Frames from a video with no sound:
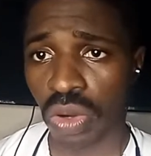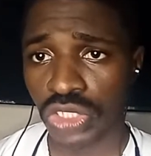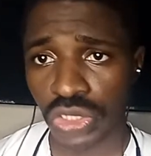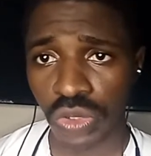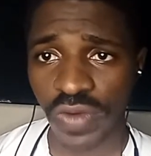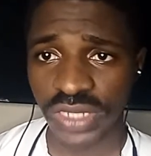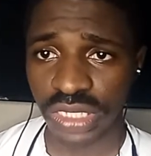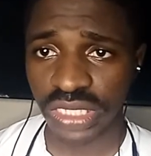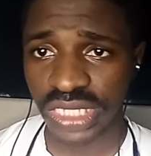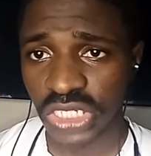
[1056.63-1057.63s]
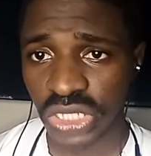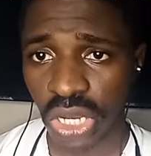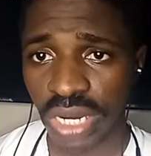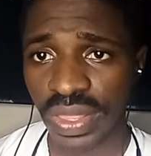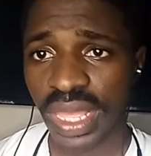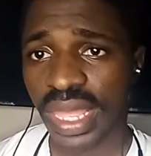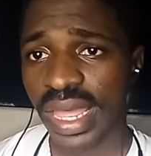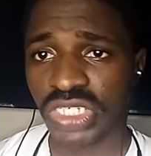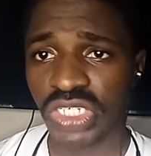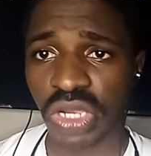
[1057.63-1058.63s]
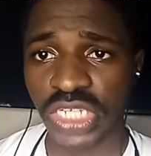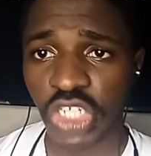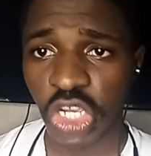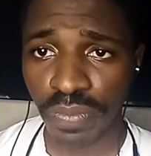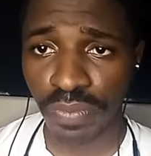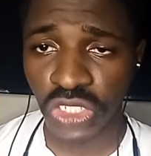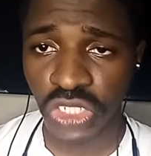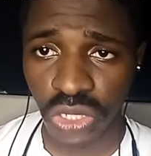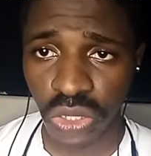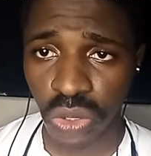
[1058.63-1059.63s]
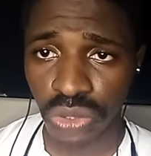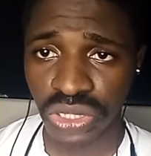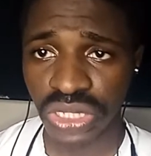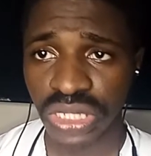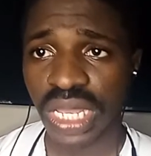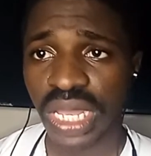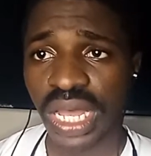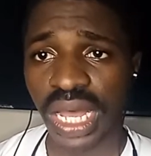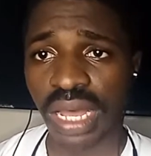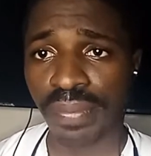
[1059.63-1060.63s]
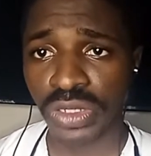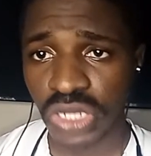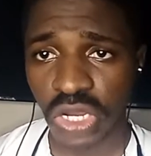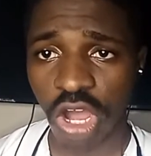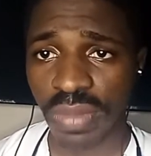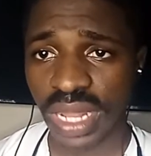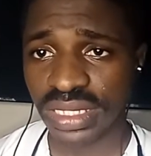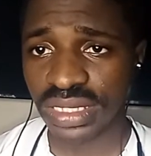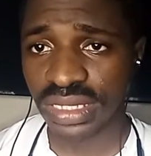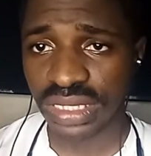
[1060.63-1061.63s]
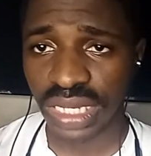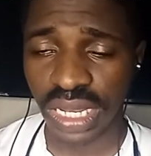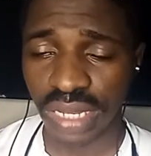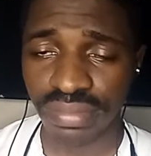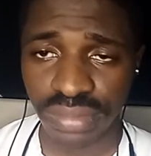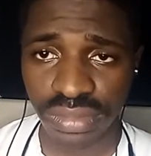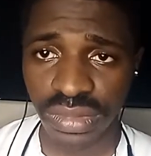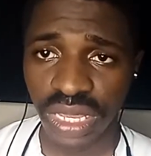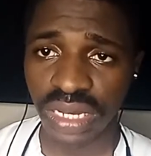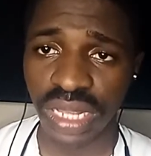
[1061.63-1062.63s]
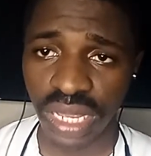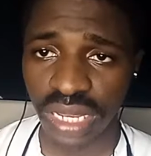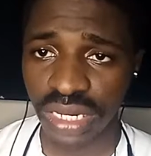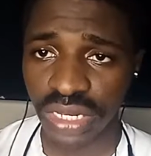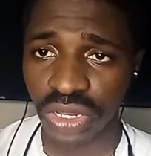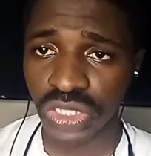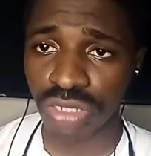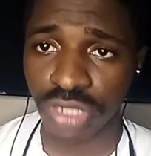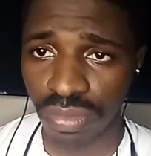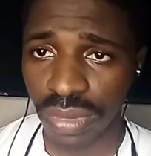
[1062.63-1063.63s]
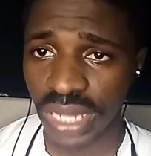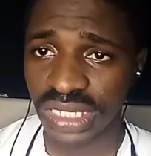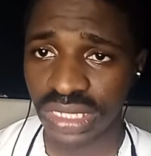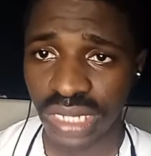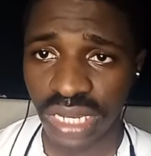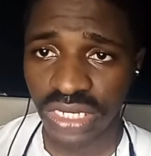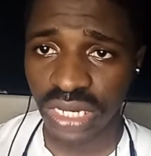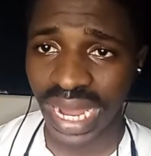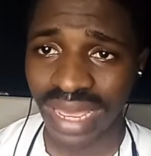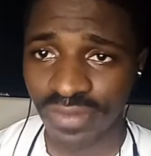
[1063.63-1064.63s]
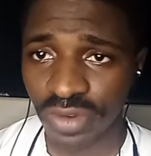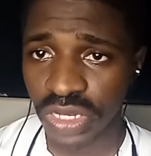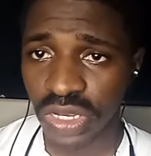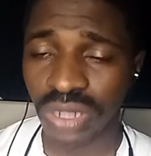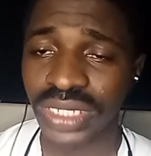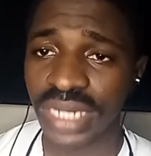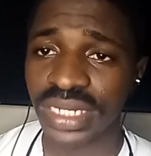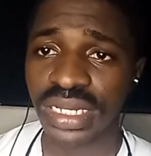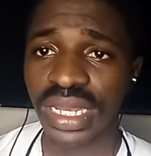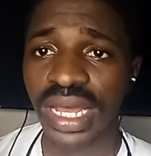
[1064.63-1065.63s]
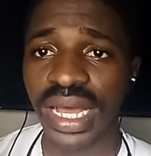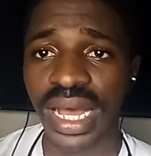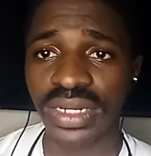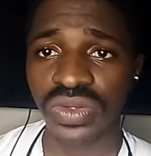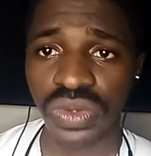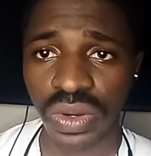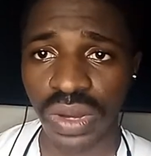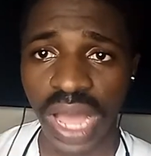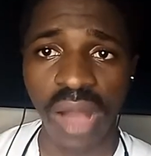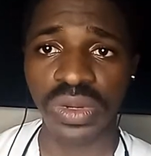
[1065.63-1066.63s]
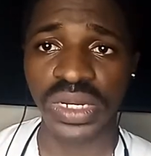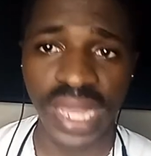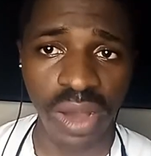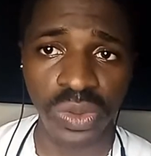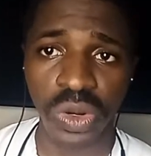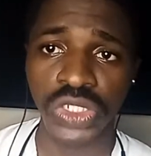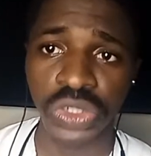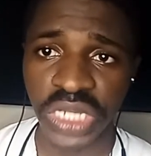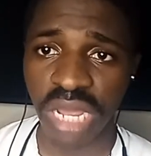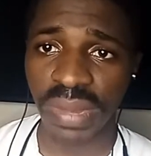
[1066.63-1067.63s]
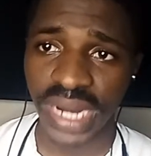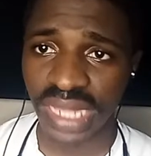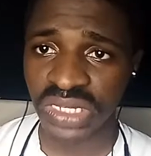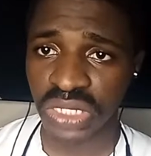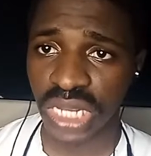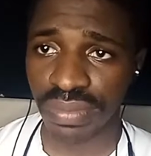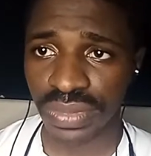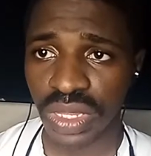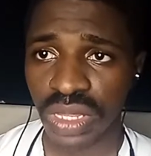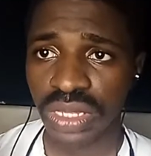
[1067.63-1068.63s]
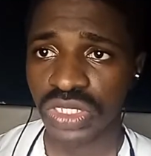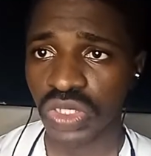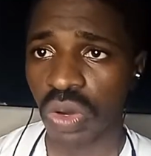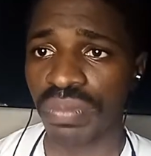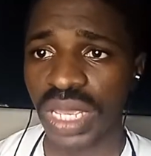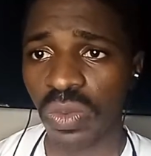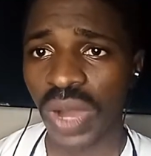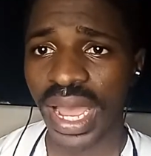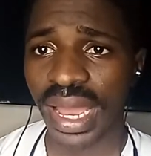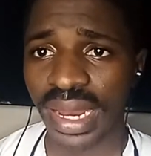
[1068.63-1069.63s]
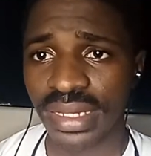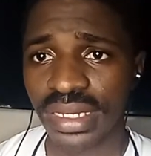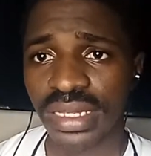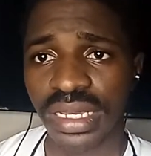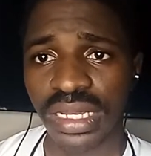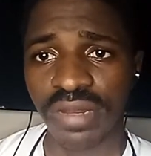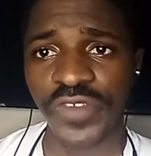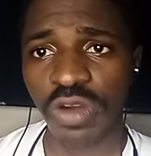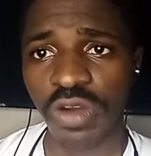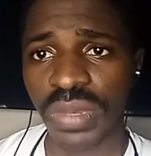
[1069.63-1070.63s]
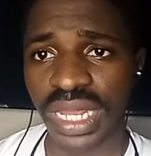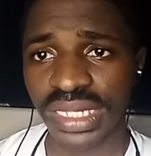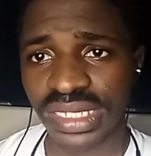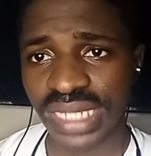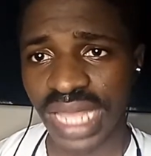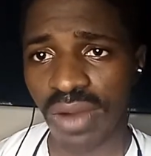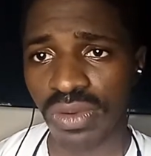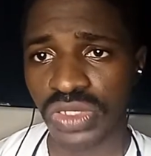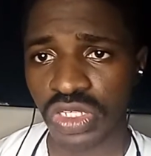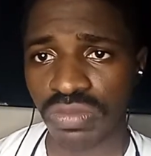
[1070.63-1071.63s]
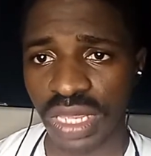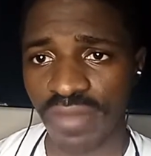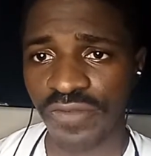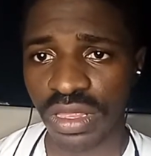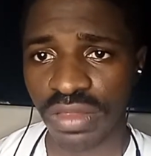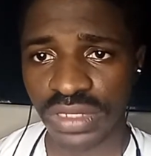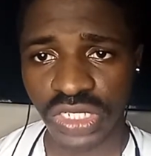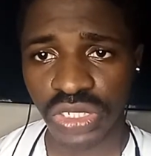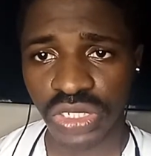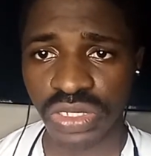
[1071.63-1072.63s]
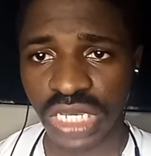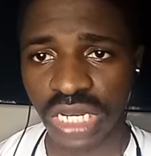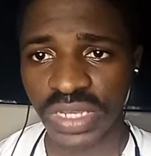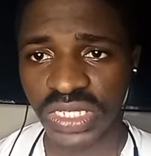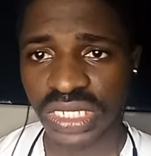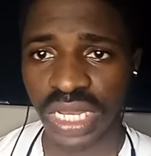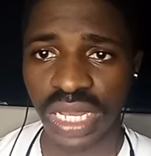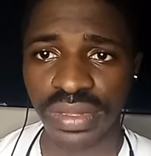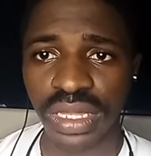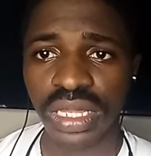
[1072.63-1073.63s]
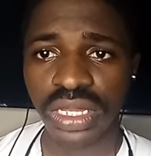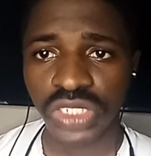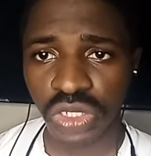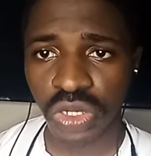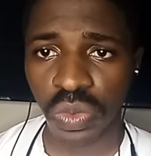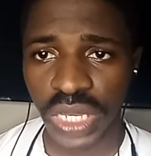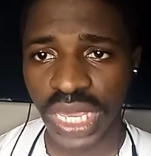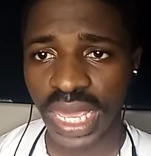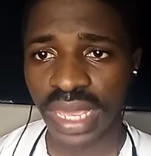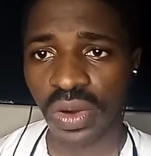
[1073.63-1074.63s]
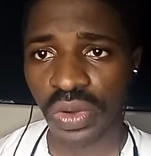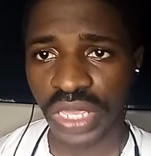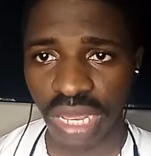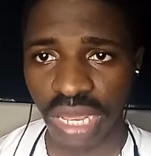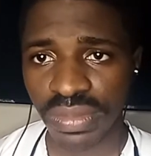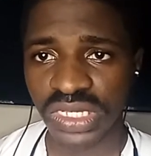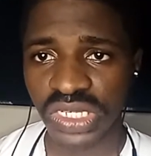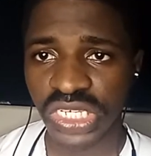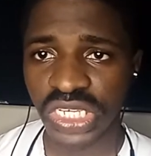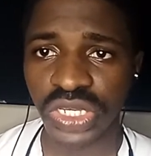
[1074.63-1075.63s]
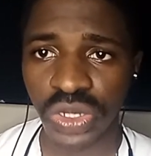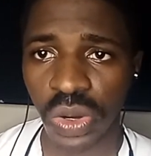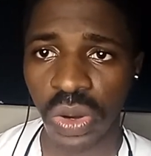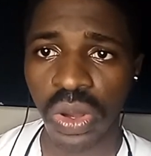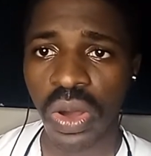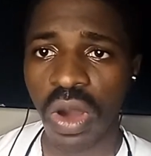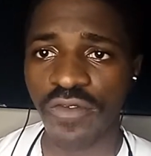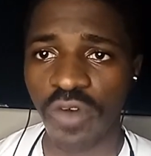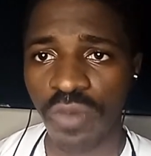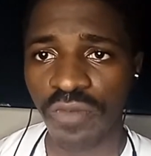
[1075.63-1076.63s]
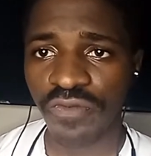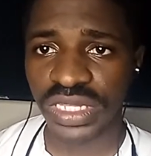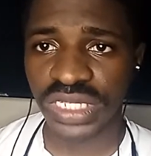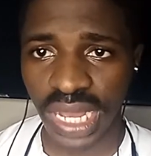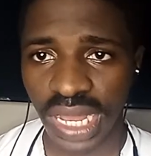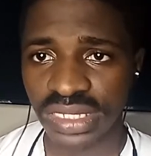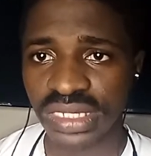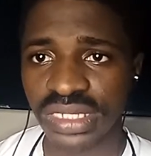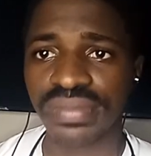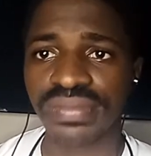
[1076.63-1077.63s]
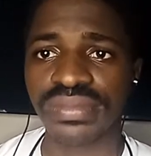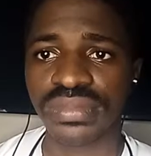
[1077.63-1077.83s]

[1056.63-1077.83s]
go through over the session, and ensure you put your notes, put your comments in the YouTube comments, live or recorded, and I would go through them and answer them. So meanwhile, in a few minutes, I will soon be introducing Mr. Chukwuemeka Onyem. He's the CEO of Home Fitters